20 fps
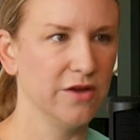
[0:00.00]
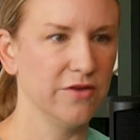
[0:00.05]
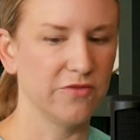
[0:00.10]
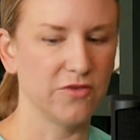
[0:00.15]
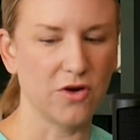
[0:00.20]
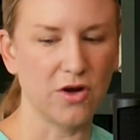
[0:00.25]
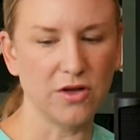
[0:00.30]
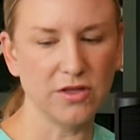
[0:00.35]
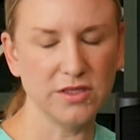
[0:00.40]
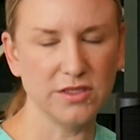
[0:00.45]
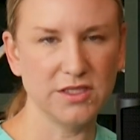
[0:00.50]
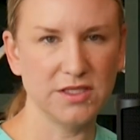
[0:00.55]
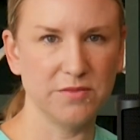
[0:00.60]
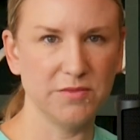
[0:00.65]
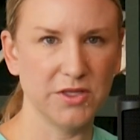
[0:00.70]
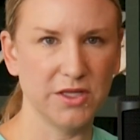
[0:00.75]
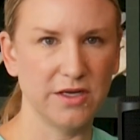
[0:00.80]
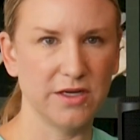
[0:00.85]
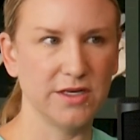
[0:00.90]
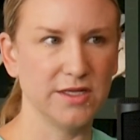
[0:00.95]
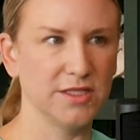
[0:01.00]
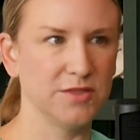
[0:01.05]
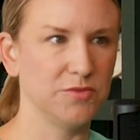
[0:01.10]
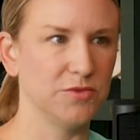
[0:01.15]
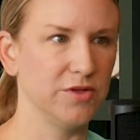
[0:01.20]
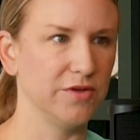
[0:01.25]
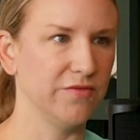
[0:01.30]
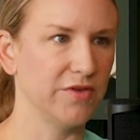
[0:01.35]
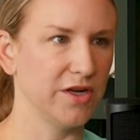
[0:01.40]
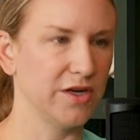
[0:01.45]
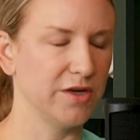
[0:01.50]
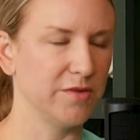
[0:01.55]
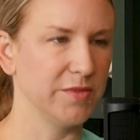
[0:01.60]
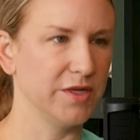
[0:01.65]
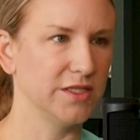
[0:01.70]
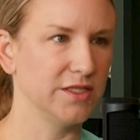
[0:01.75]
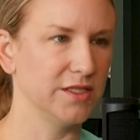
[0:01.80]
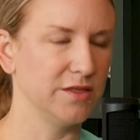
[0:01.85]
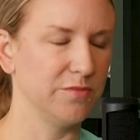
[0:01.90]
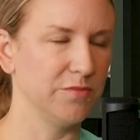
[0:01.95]
For all the similarities between veterinary
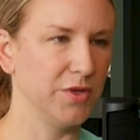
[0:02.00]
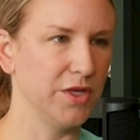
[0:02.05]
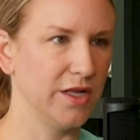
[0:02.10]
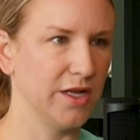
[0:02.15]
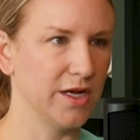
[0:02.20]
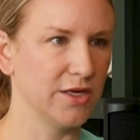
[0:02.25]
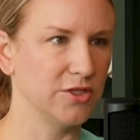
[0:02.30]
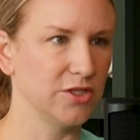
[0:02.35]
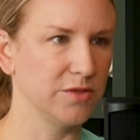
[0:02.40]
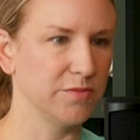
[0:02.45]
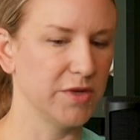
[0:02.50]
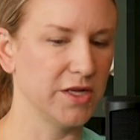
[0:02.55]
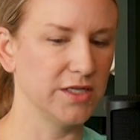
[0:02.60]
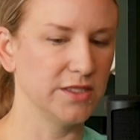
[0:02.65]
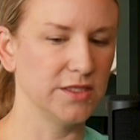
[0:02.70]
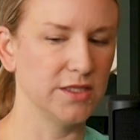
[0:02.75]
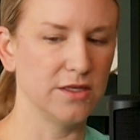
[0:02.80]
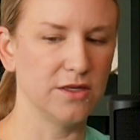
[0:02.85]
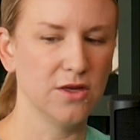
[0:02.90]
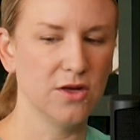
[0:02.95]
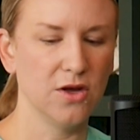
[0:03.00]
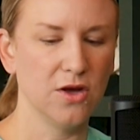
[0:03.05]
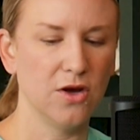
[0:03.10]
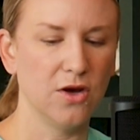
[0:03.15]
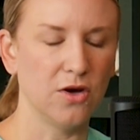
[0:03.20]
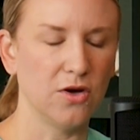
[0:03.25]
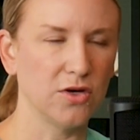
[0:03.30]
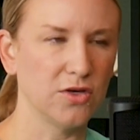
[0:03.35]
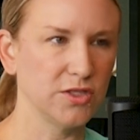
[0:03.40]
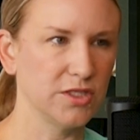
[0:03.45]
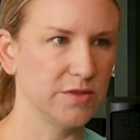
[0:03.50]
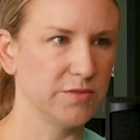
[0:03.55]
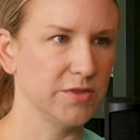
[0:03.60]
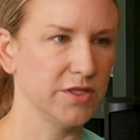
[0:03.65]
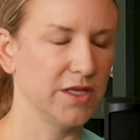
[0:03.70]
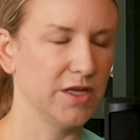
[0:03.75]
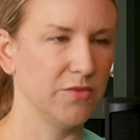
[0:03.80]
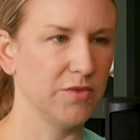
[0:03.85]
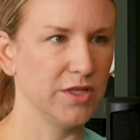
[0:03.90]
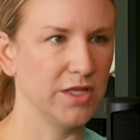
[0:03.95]
medicine and pediatric medicine,
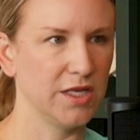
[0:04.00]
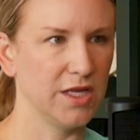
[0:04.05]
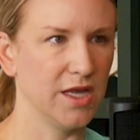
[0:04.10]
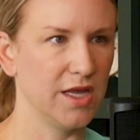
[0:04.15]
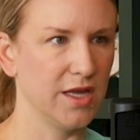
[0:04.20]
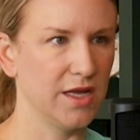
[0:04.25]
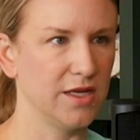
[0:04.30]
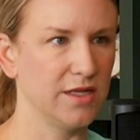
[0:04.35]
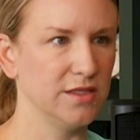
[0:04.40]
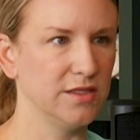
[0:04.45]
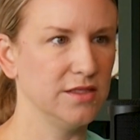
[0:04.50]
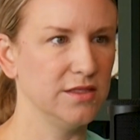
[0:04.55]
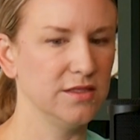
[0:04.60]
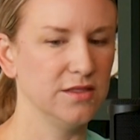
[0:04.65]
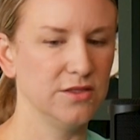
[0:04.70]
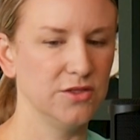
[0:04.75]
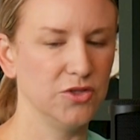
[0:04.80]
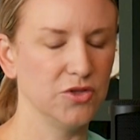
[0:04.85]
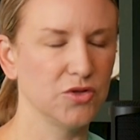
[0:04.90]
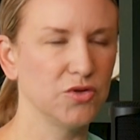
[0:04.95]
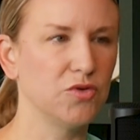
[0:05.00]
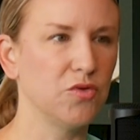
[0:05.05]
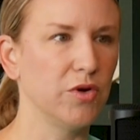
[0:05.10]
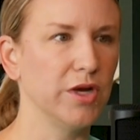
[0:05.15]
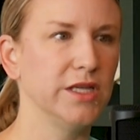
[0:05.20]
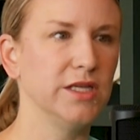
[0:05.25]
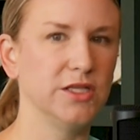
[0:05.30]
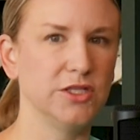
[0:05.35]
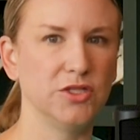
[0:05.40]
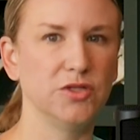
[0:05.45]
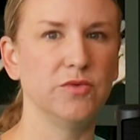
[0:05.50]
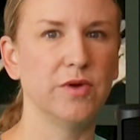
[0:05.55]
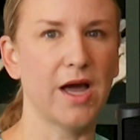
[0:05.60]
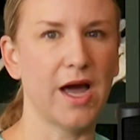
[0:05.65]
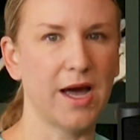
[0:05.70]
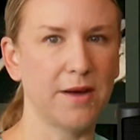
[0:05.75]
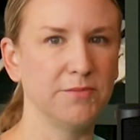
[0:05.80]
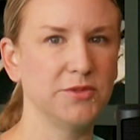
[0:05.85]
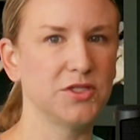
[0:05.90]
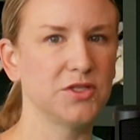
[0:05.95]
ultimately with kids, you're going to do
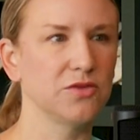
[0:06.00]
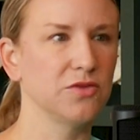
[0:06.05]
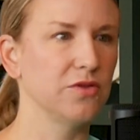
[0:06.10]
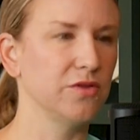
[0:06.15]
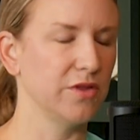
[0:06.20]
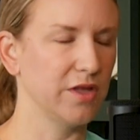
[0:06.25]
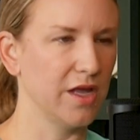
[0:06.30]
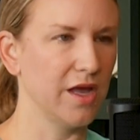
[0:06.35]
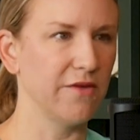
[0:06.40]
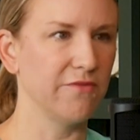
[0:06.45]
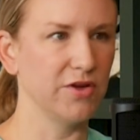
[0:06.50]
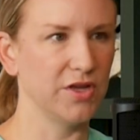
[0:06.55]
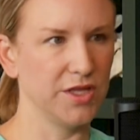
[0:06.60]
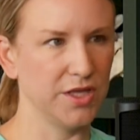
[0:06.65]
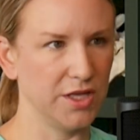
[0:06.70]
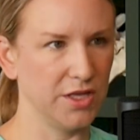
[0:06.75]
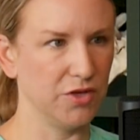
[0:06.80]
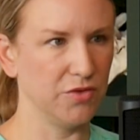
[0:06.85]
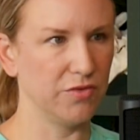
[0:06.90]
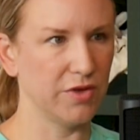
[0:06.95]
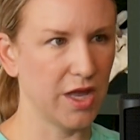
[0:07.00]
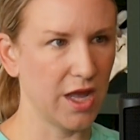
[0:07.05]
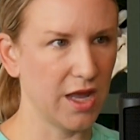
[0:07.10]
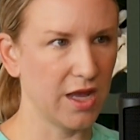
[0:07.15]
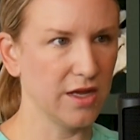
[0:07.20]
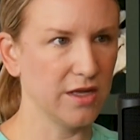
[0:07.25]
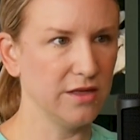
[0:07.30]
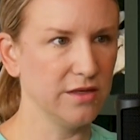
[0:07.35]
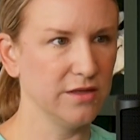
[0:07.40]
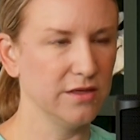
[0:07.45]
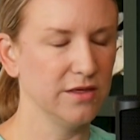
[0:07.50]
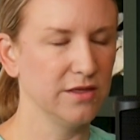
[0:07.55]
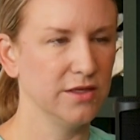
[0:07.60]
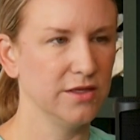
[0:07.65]
absolutely everything you can